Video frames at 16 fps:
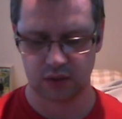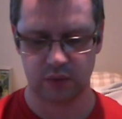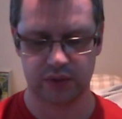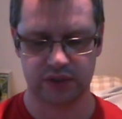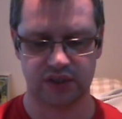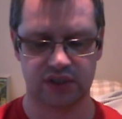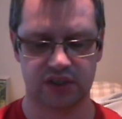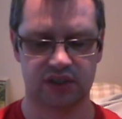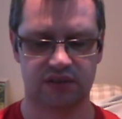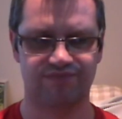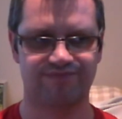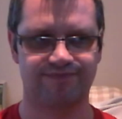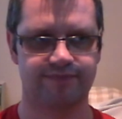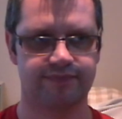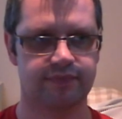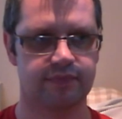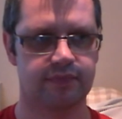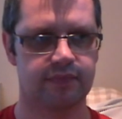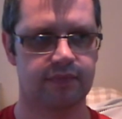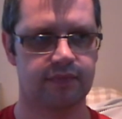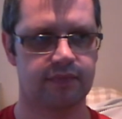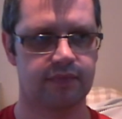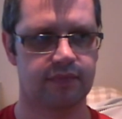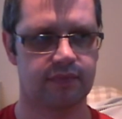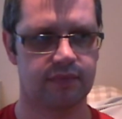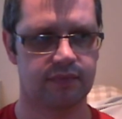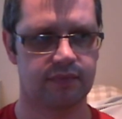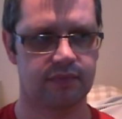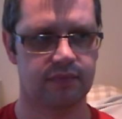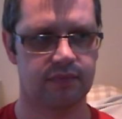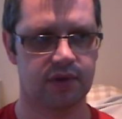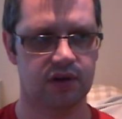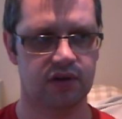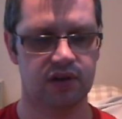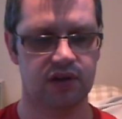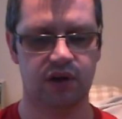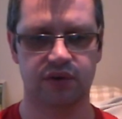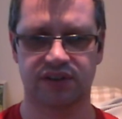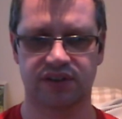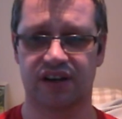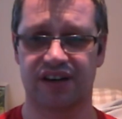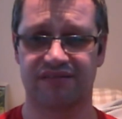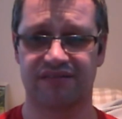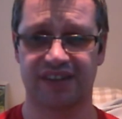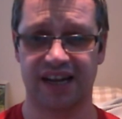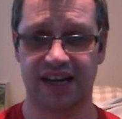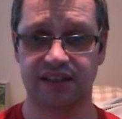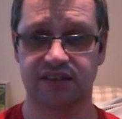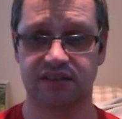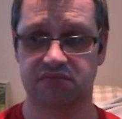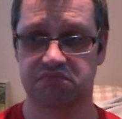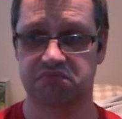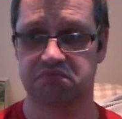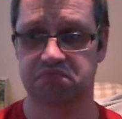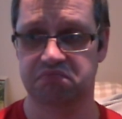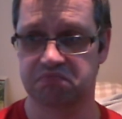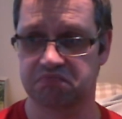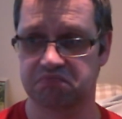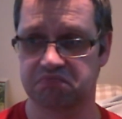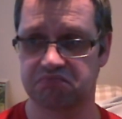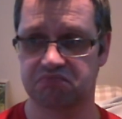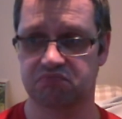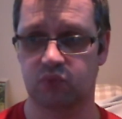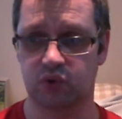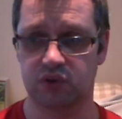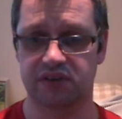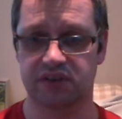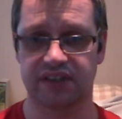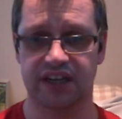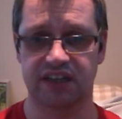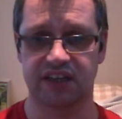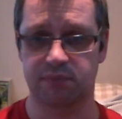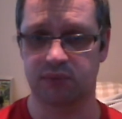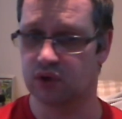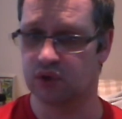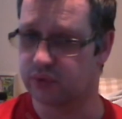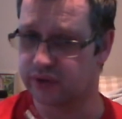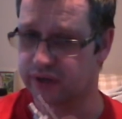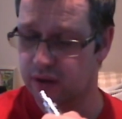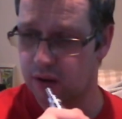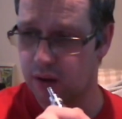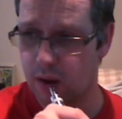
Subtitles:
which, although it's got a taste, wouldn't say it's blueberry.